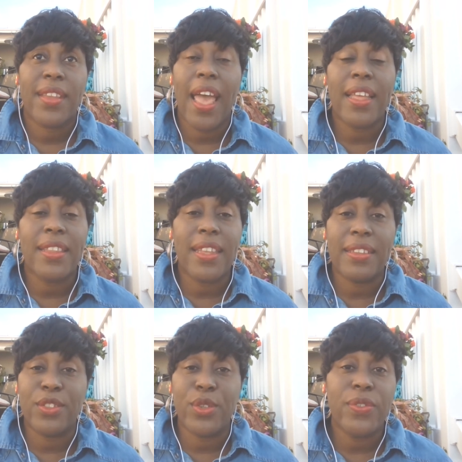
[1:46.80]
I
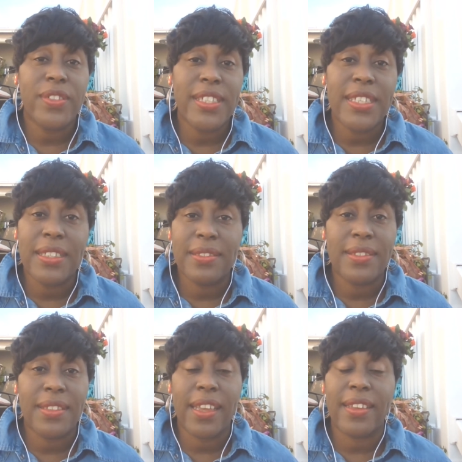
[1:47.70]
truthfully,
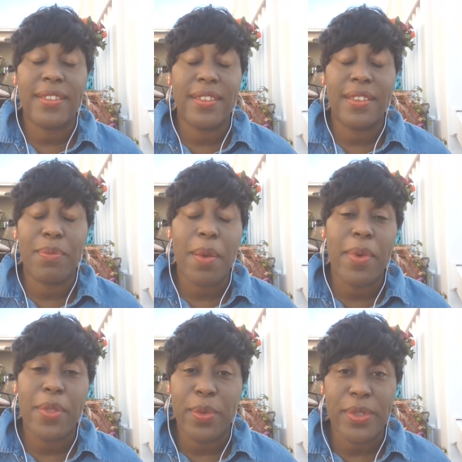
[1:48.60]
and my
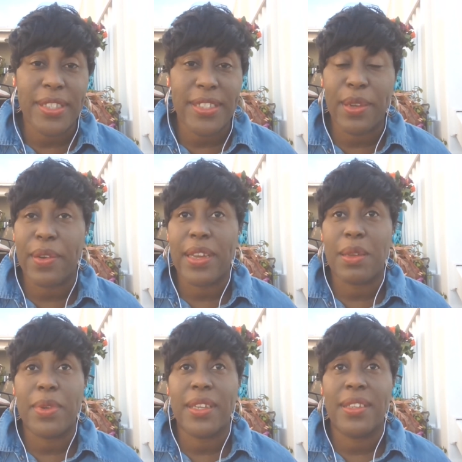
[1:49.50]
mother will disagree,
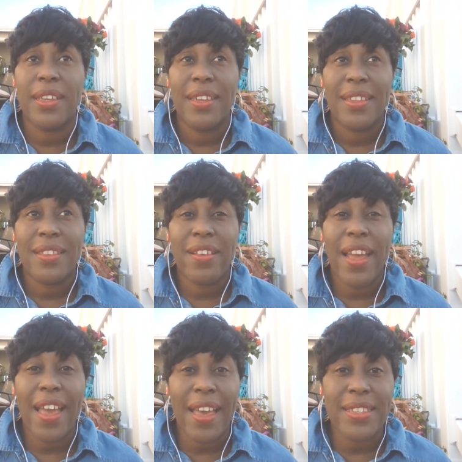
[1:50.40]
but there
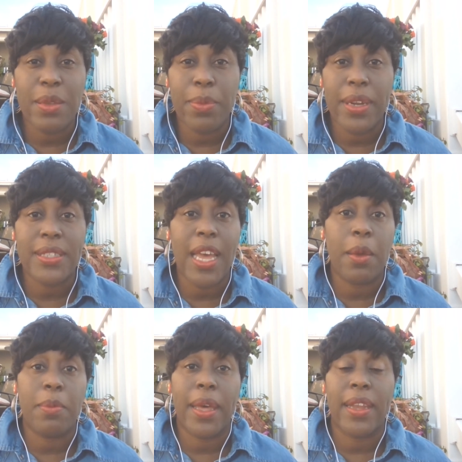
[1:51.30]
hasn't been a time
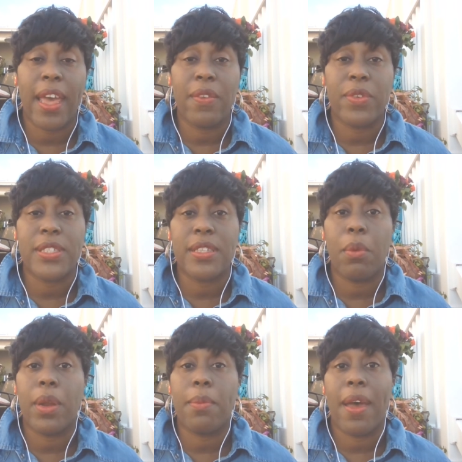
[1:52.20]
in my life where
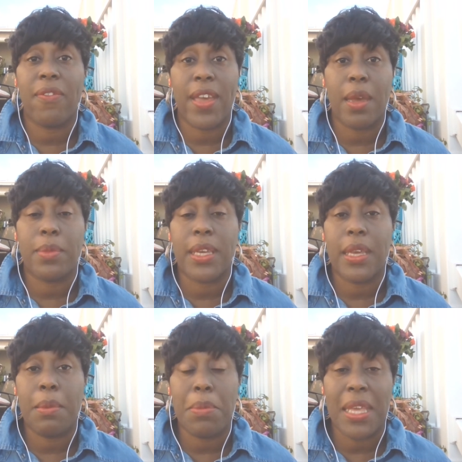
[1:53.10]
someone in my family,
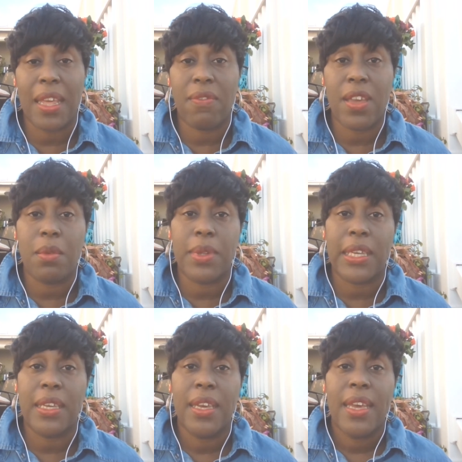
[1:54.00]
immediate
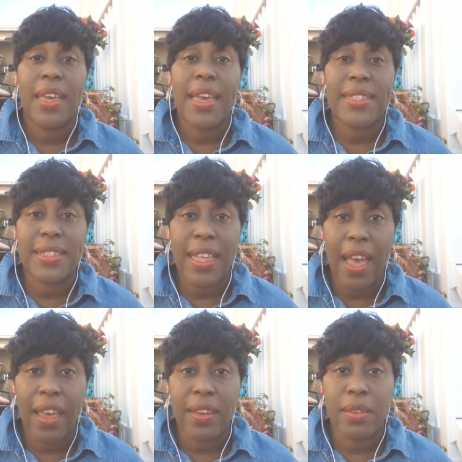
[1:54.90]
family, has
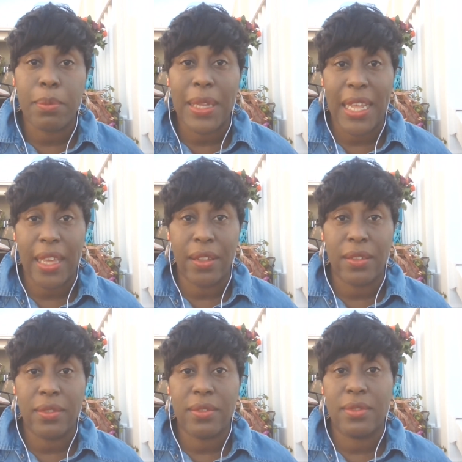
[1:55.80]
not been
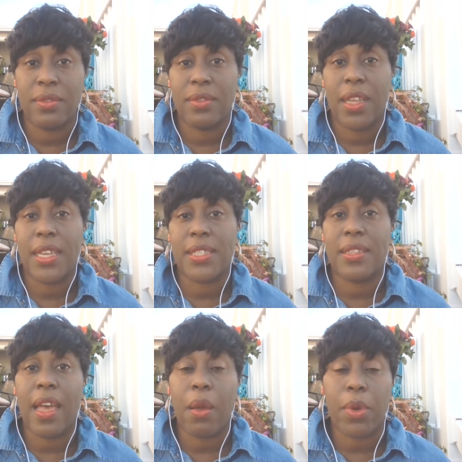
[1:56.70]
ill, has
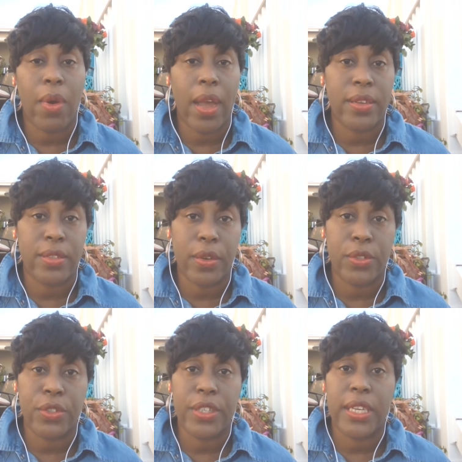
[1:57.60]
not required
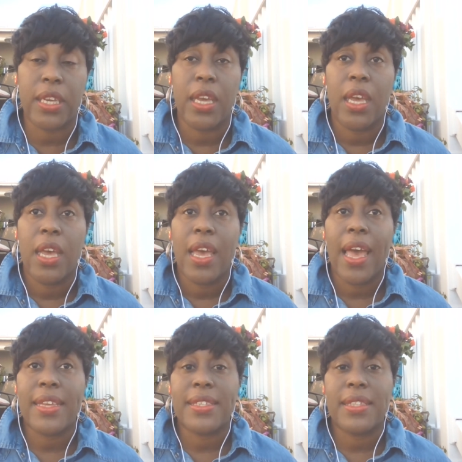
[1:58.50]
surgery,
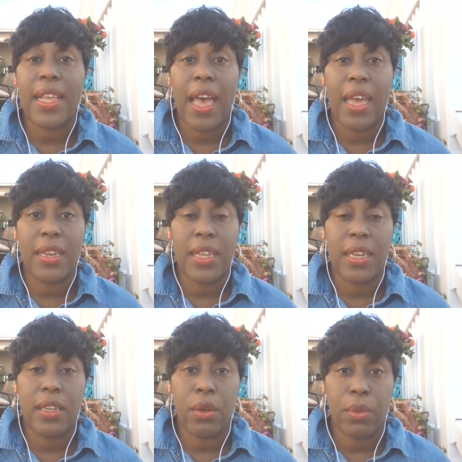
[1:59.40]
has not
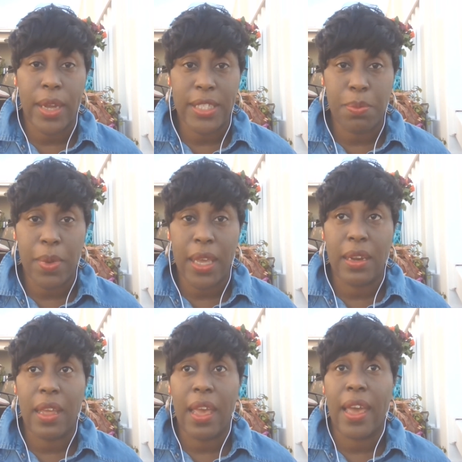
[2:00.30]
needed a respite
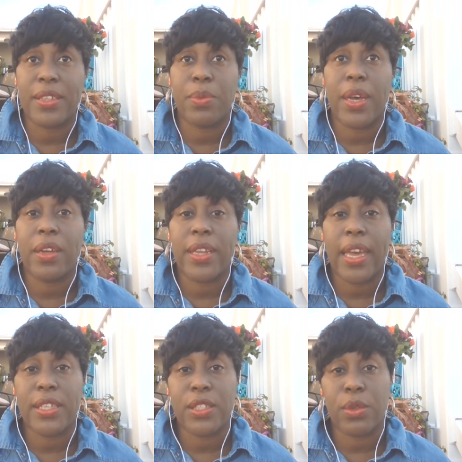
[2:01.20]
as well
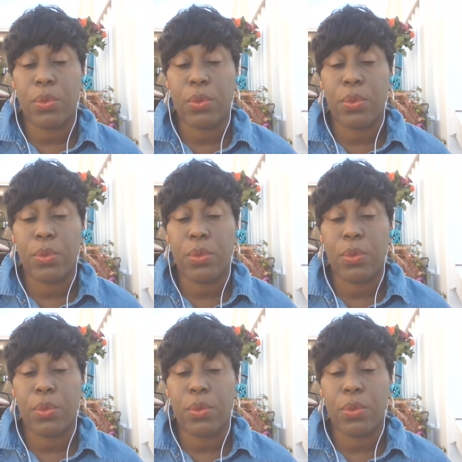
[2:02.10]
as to